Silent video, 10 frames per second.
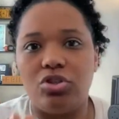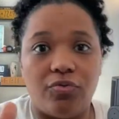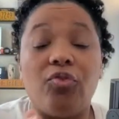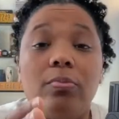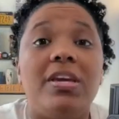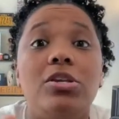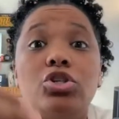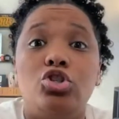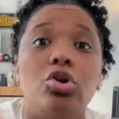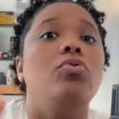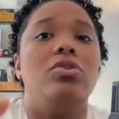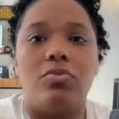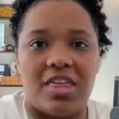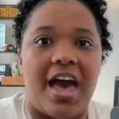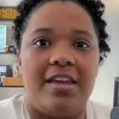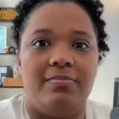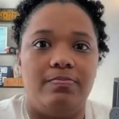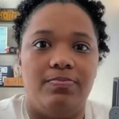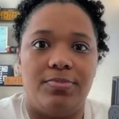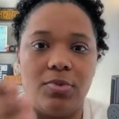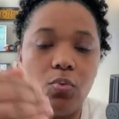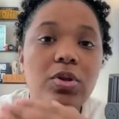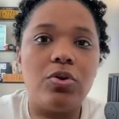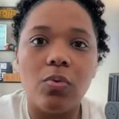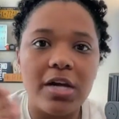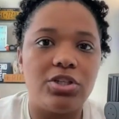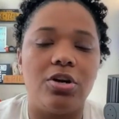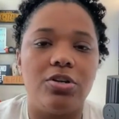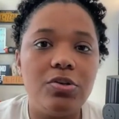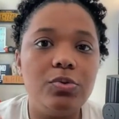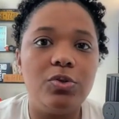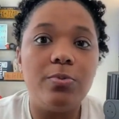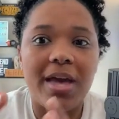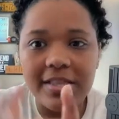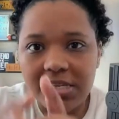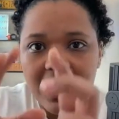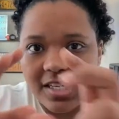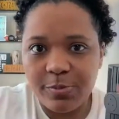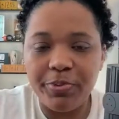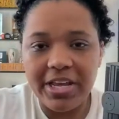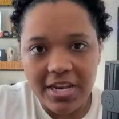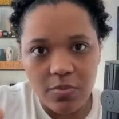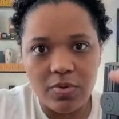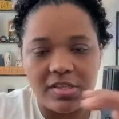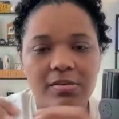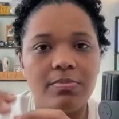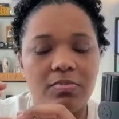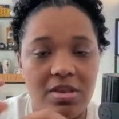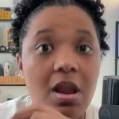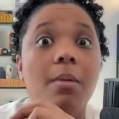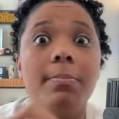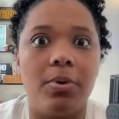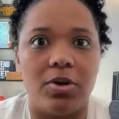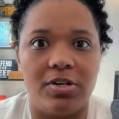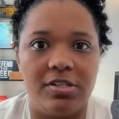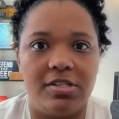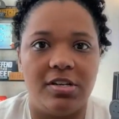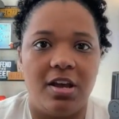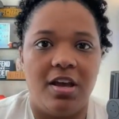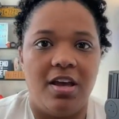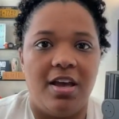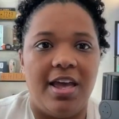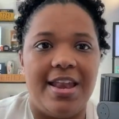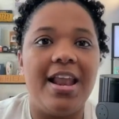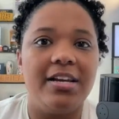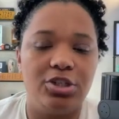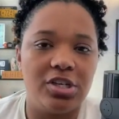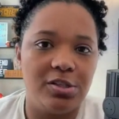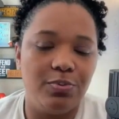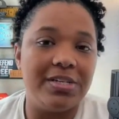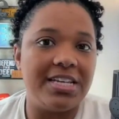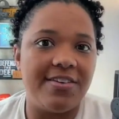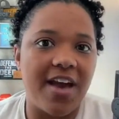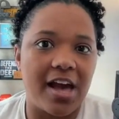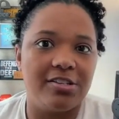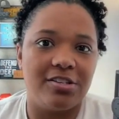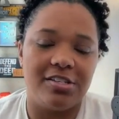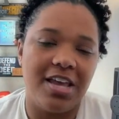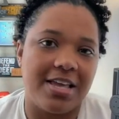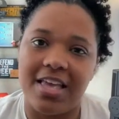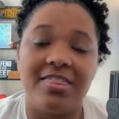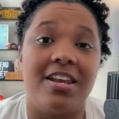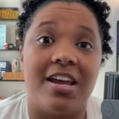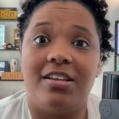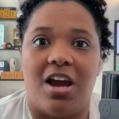for me to show you that when you're watching on YouTube and to explain it with some numbers, not just what Dave Hakstol is saying. Not that I